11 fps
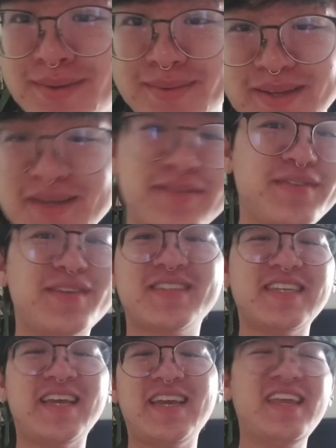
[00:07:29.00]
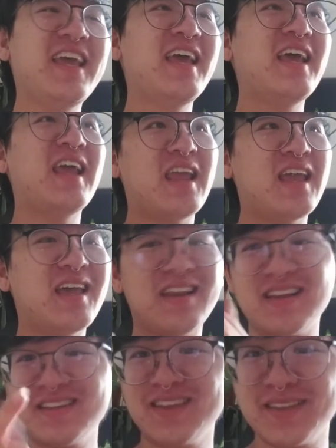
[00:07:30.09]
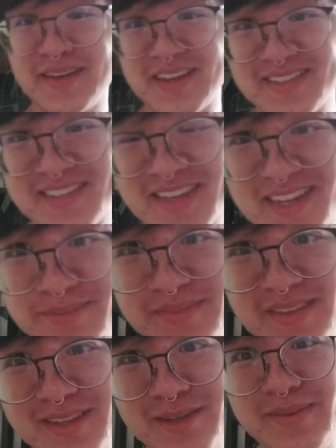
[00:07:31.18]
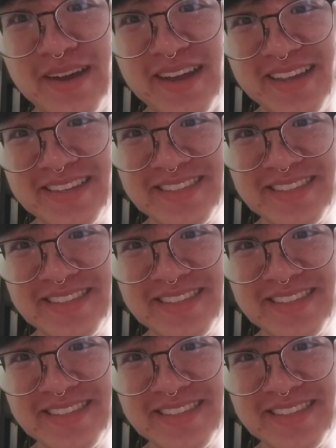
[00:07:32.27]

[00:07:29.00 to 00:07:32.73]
wonderful day, and until the next time, goodbye.